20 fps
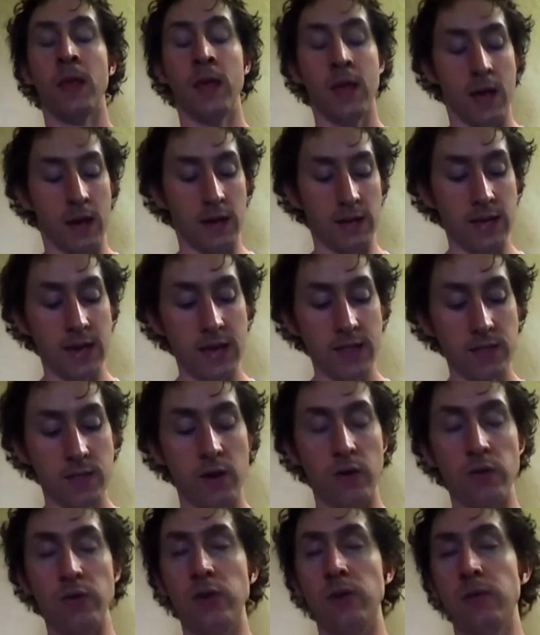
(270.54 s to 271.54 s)
Again,
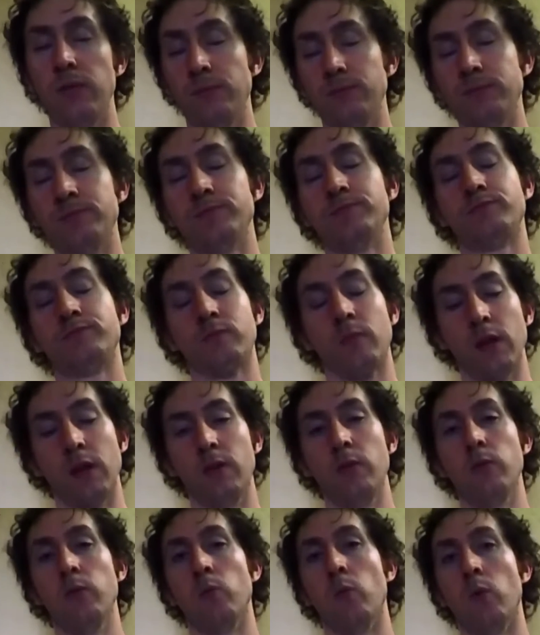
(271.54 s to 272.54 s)
though, you,
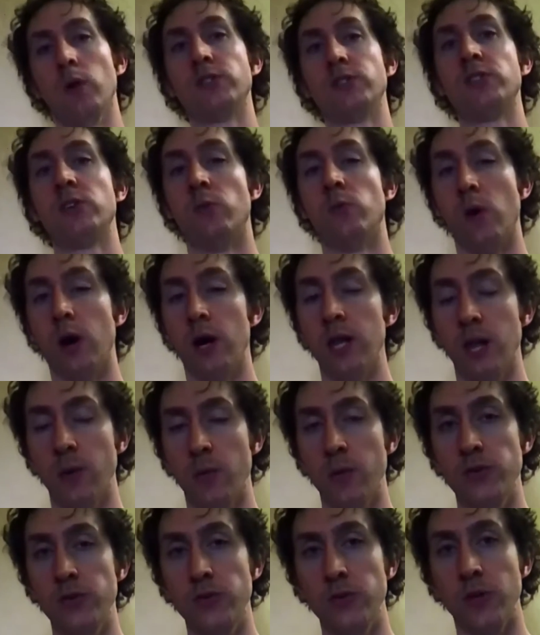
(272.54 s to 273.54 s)
once in a while I
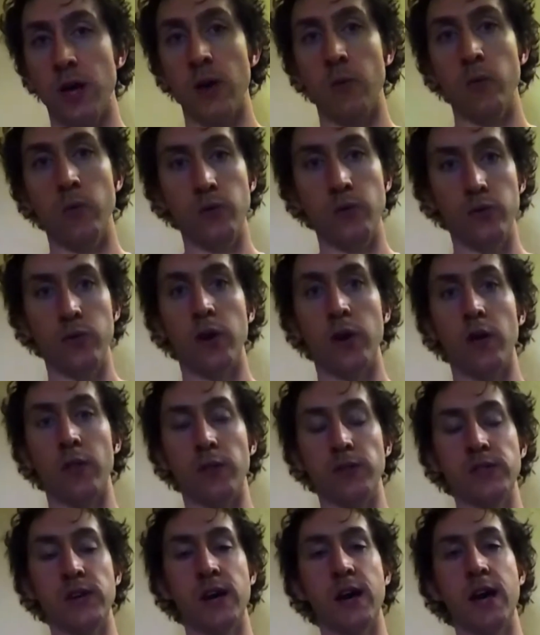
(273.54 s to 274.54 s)
would do that. I wouldn't do that all
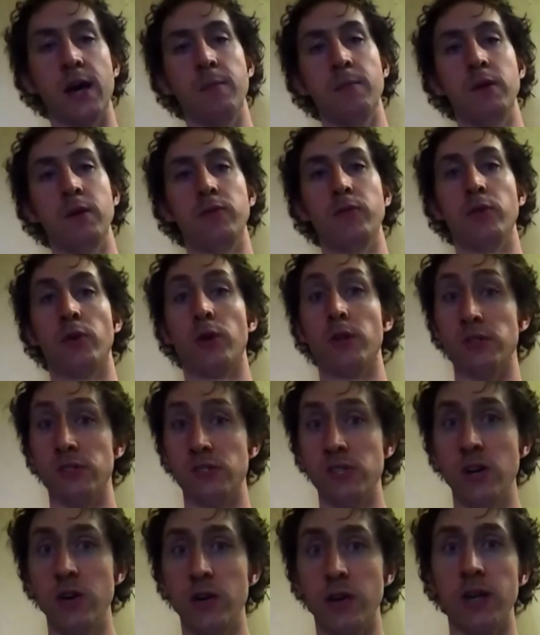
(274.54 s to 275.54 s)
the time if you're
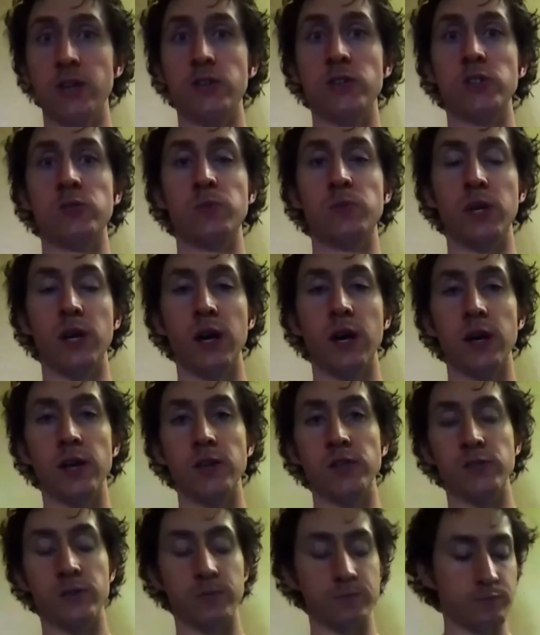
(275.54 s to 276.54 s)
considering it just
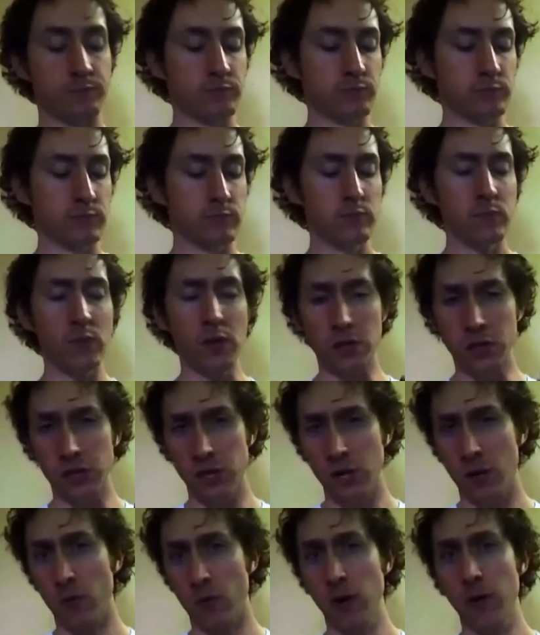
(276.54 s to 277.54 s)
because you
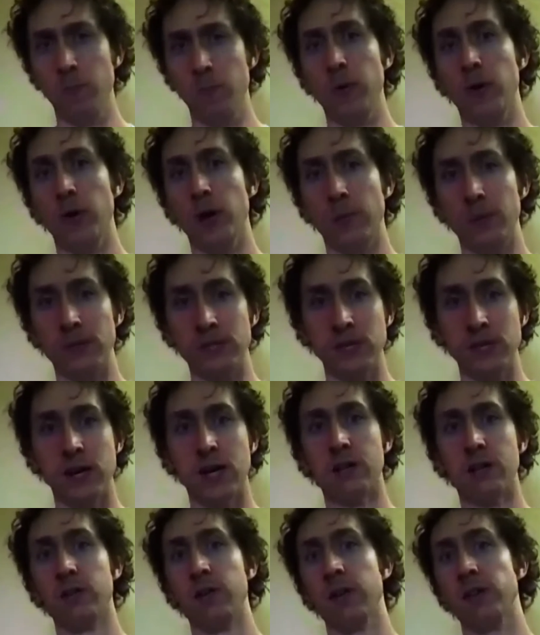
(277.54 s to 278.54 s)
don't want to build up a
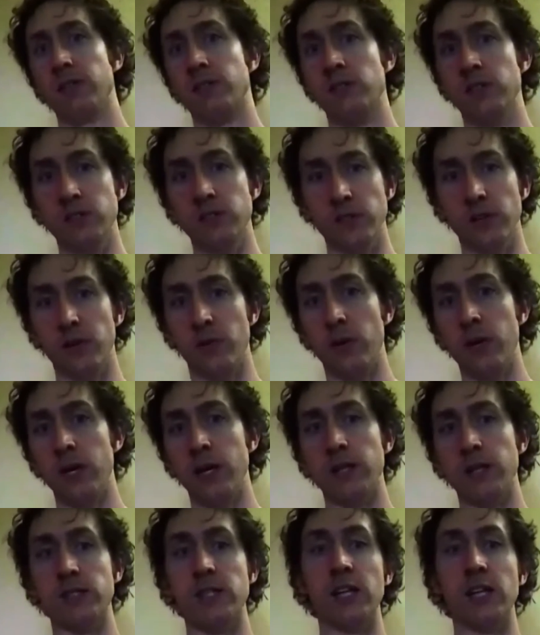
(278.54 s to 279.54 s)
tolerance to these
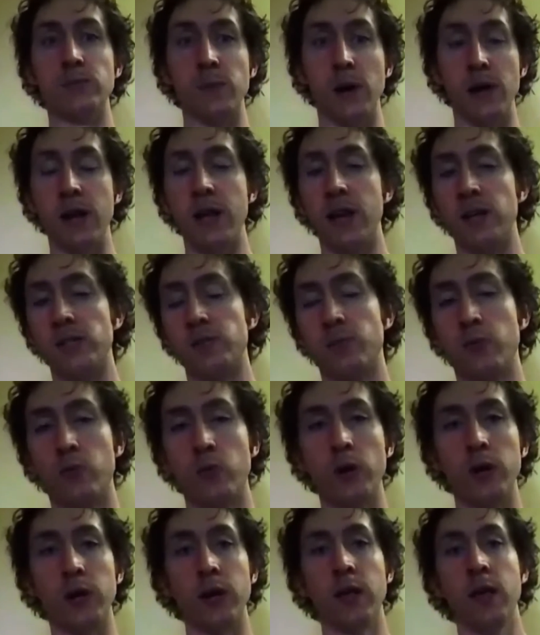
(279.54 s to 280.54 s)
ingredients. And that's my next
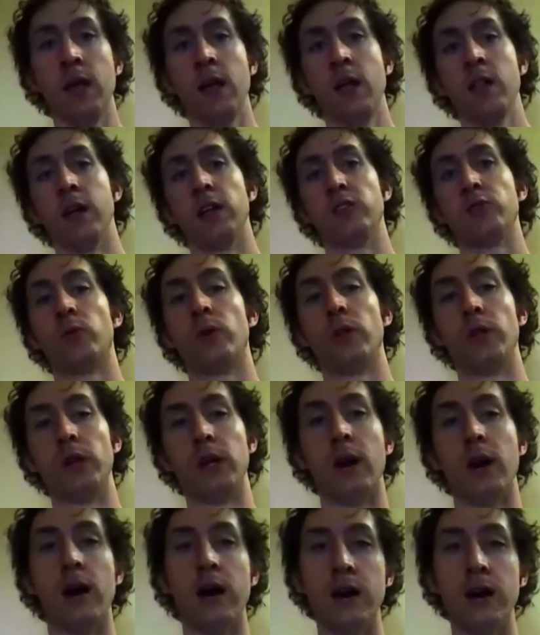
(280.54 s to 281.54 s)
point. That's one of the
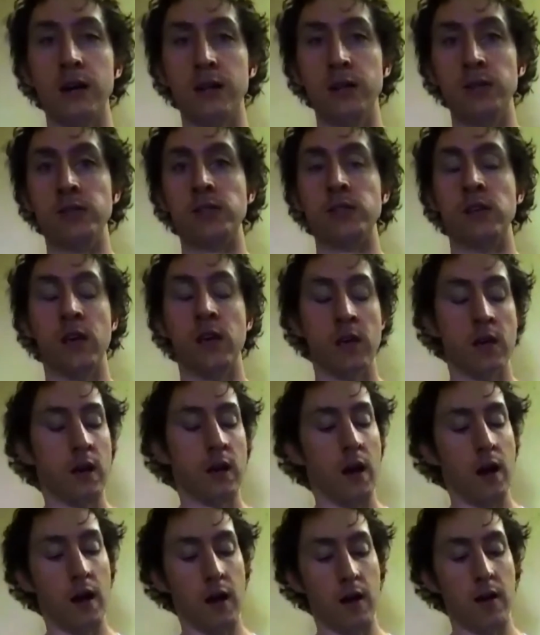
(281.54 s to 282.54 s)
cons
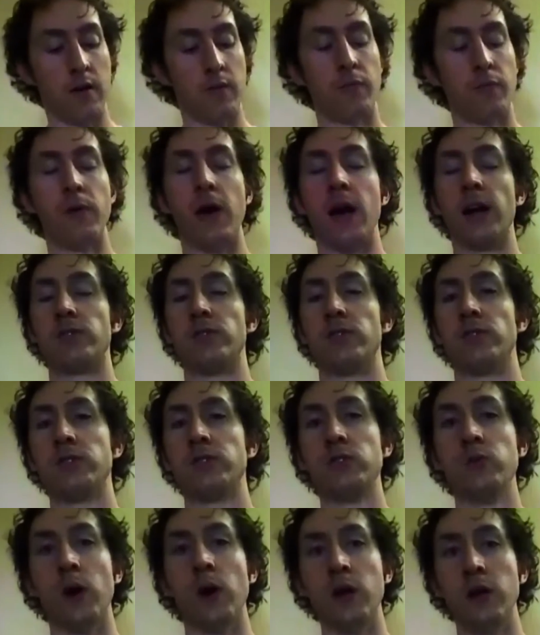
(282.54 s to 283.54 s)
uh, factor
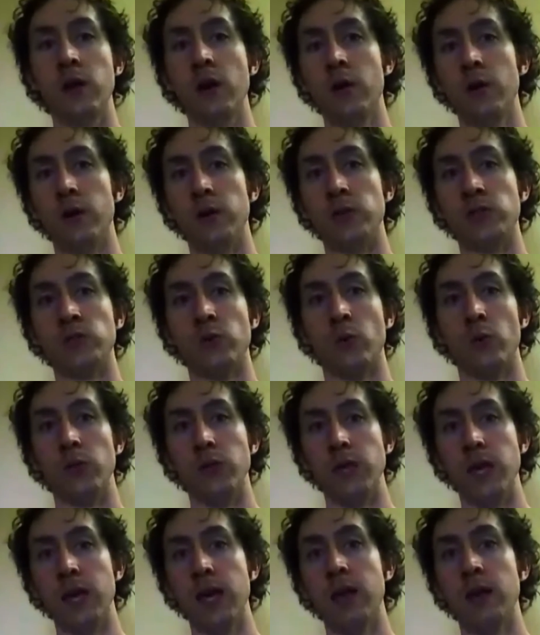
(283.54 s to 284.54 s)
two. I noticed toward
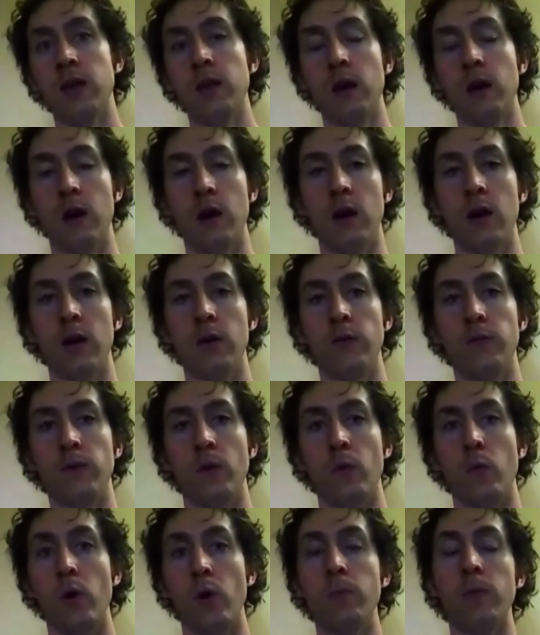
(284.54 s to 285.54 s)
the end of
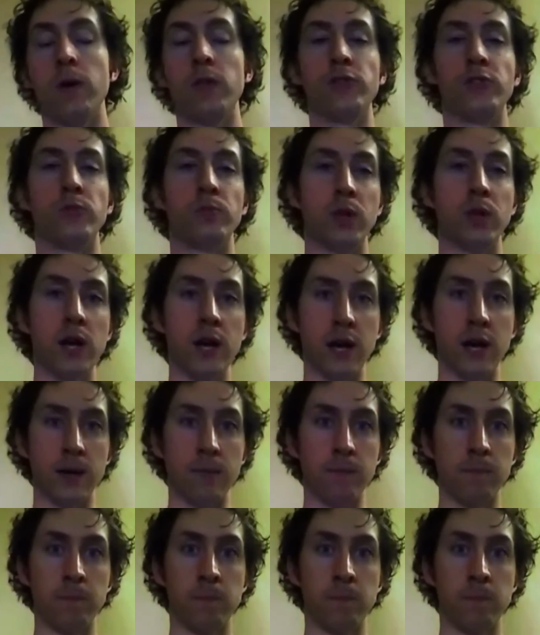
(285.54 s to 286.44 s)
a one month supply,